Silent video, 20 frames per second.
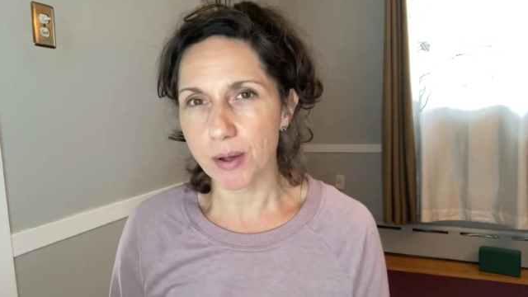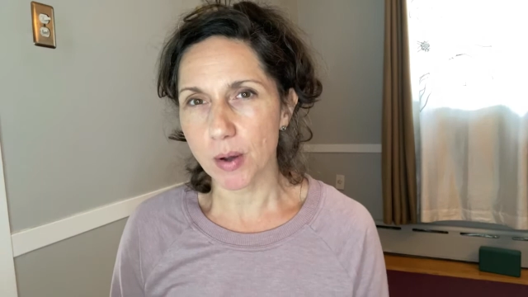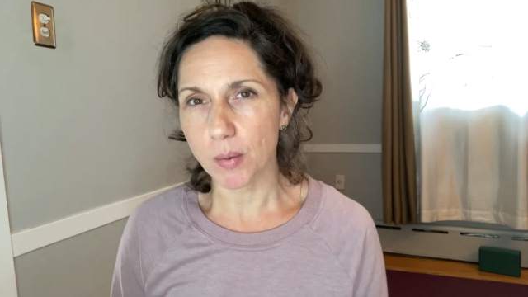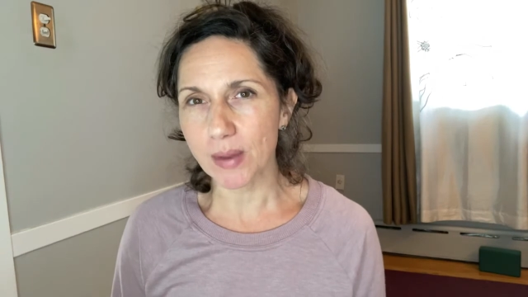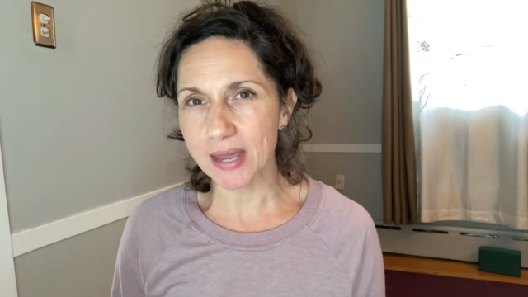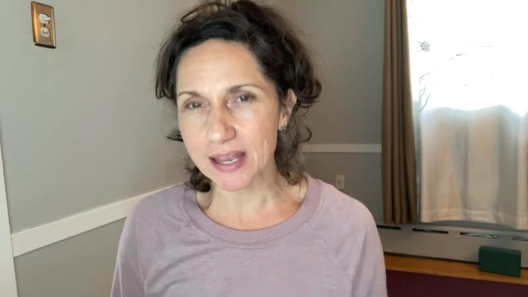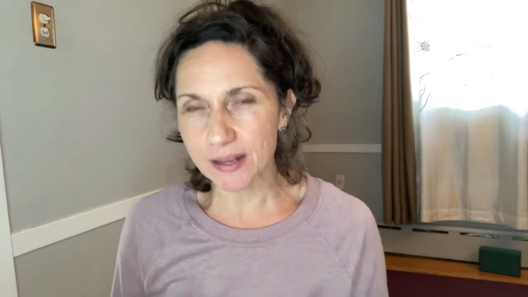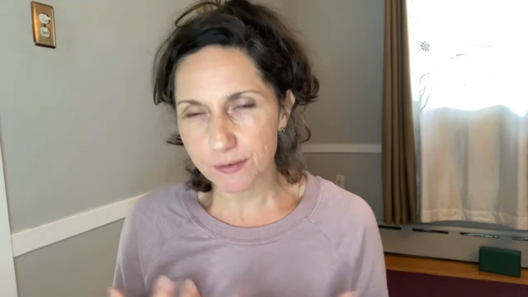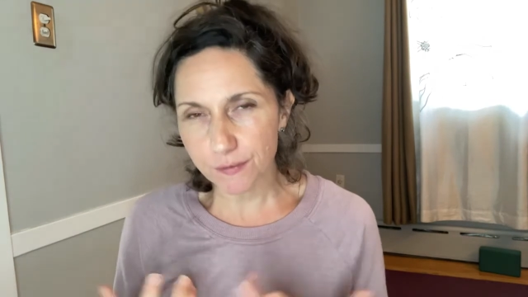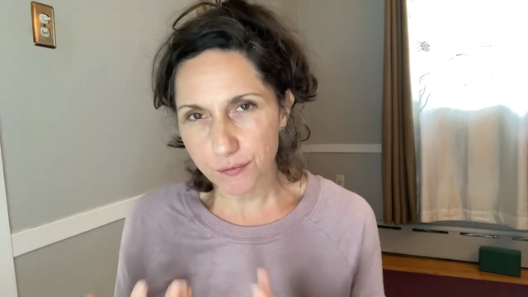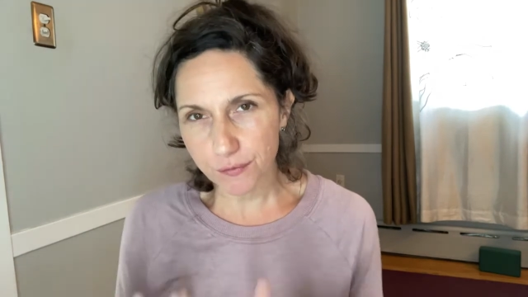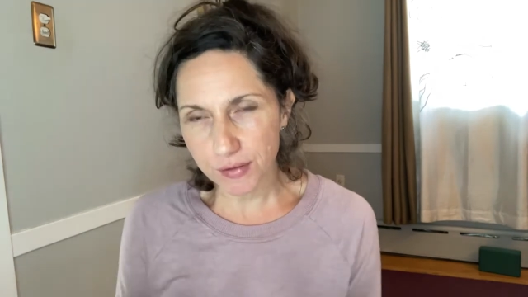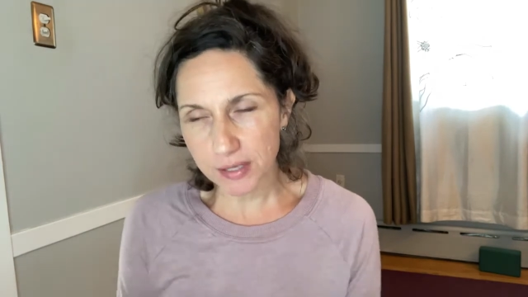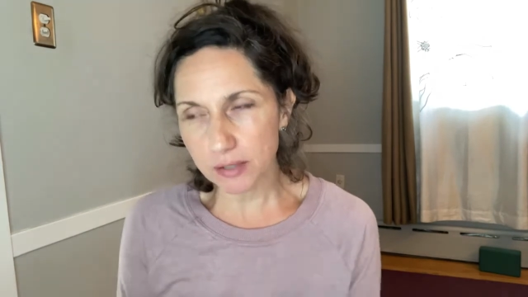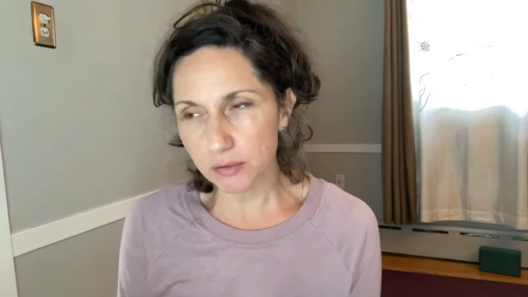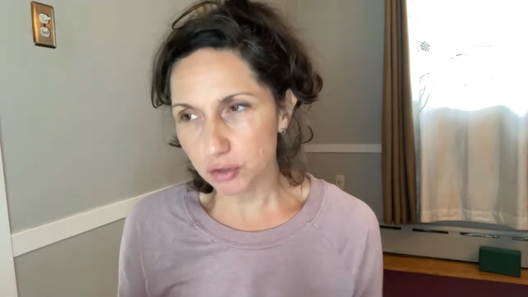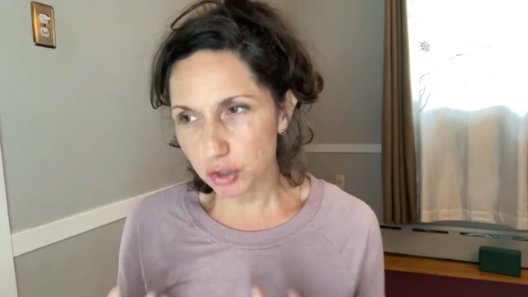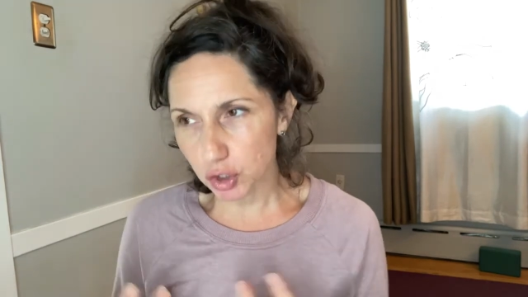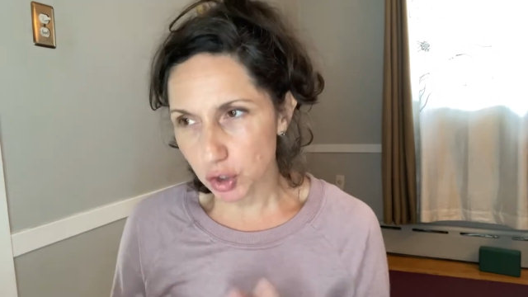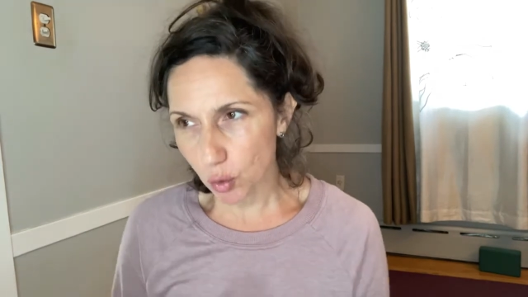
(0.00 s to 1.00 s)
We can
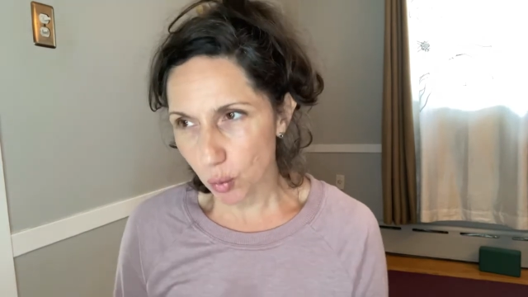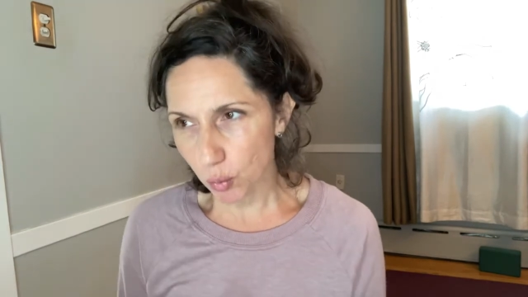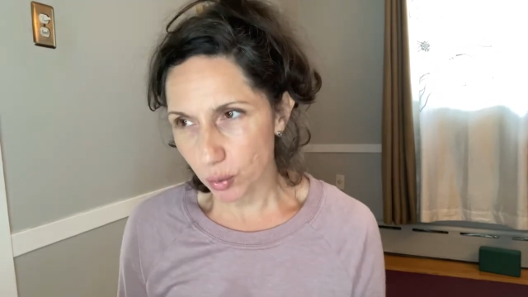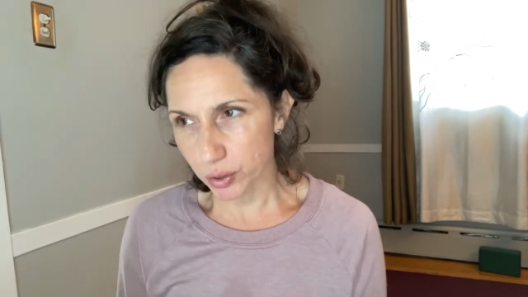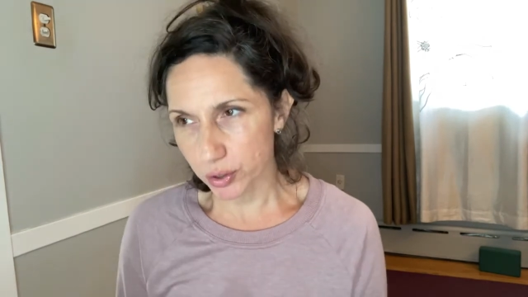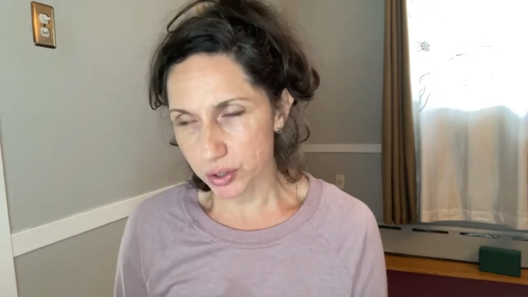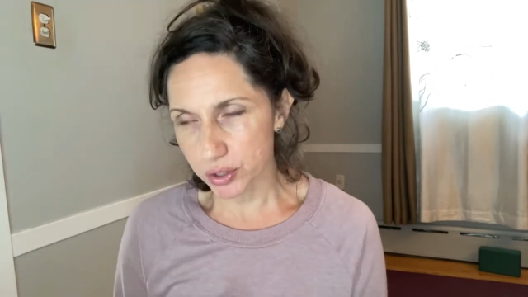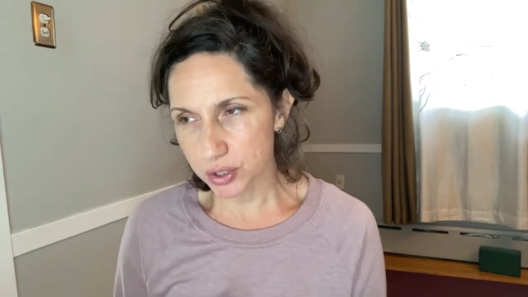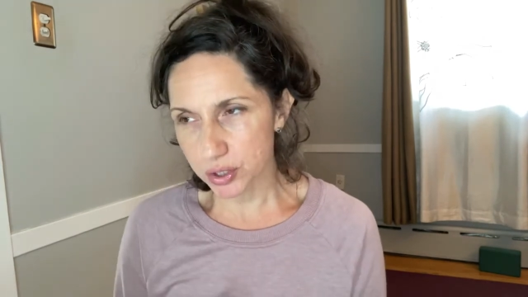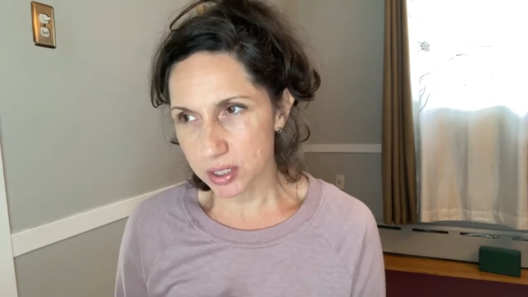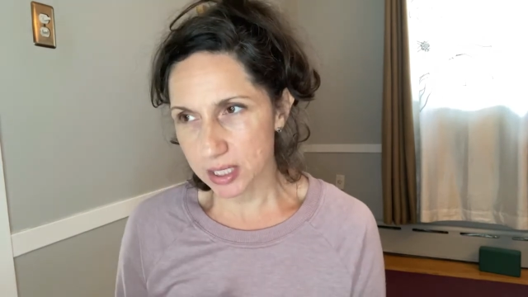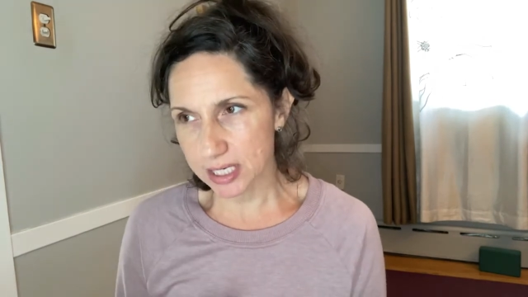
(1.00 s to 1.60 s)
feel yours,